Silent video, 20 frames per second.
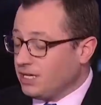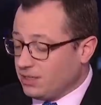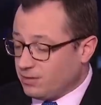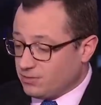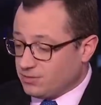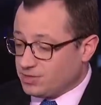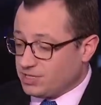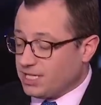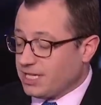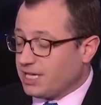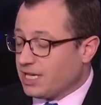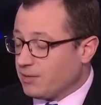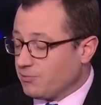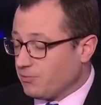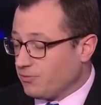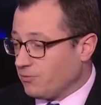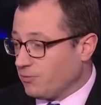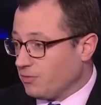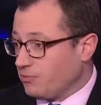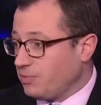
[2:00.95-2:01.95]
who's they
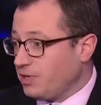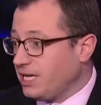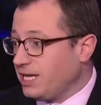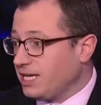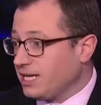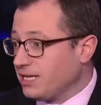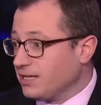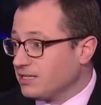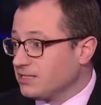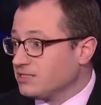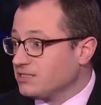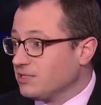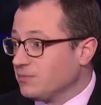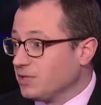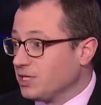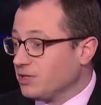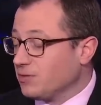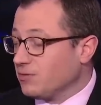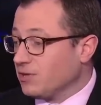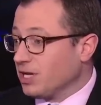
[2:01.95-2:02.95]
kept repeating is
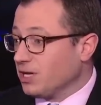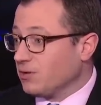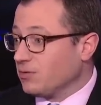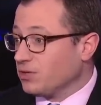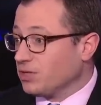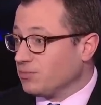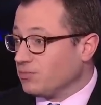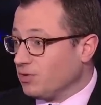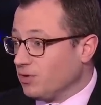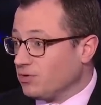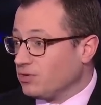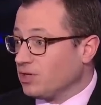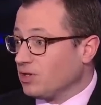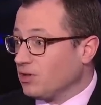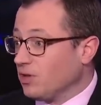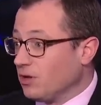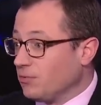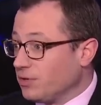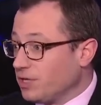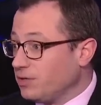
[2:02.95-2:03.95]
somebody who not only broke
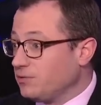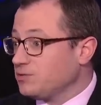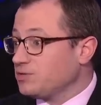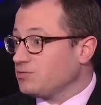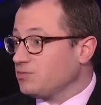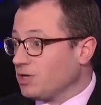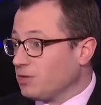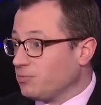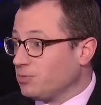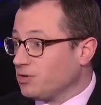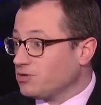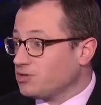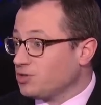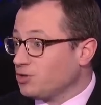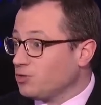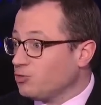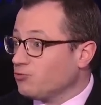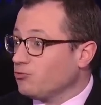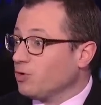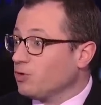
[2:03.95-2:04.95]
the law, but he was a
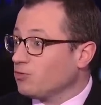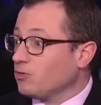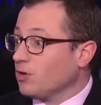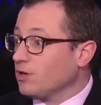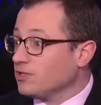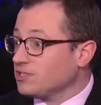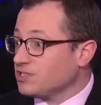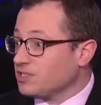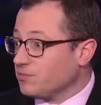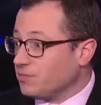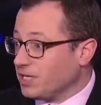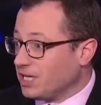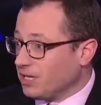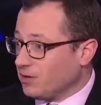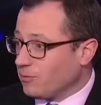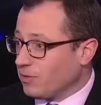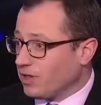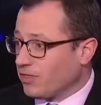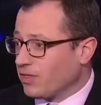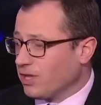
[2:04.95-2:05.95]
person who wrote laws to
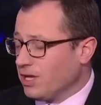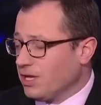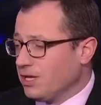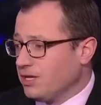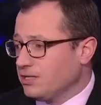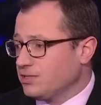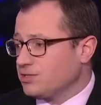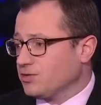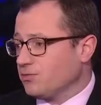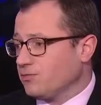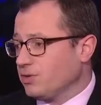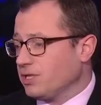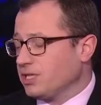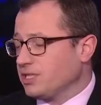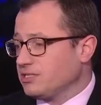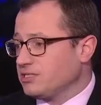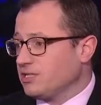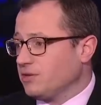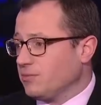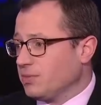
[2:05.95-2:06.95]
begin with. So
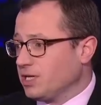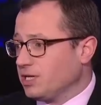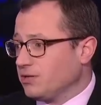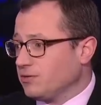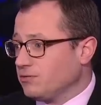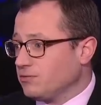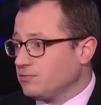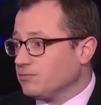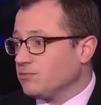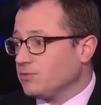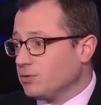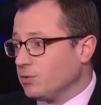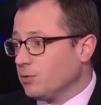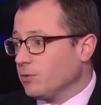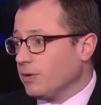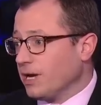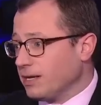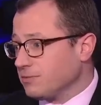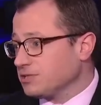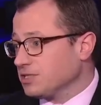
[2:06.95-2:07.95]
really, somebody who
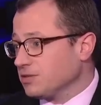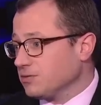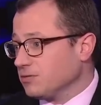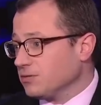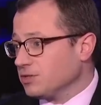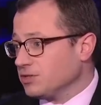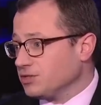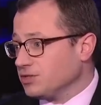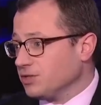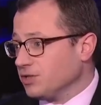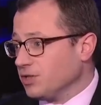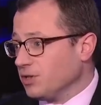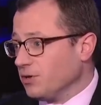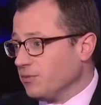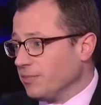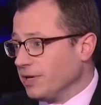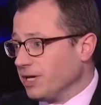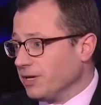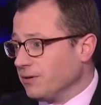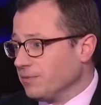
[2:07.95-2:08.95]
who absolutely should have
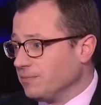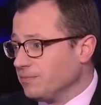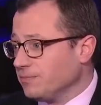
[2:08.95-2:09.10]
known better.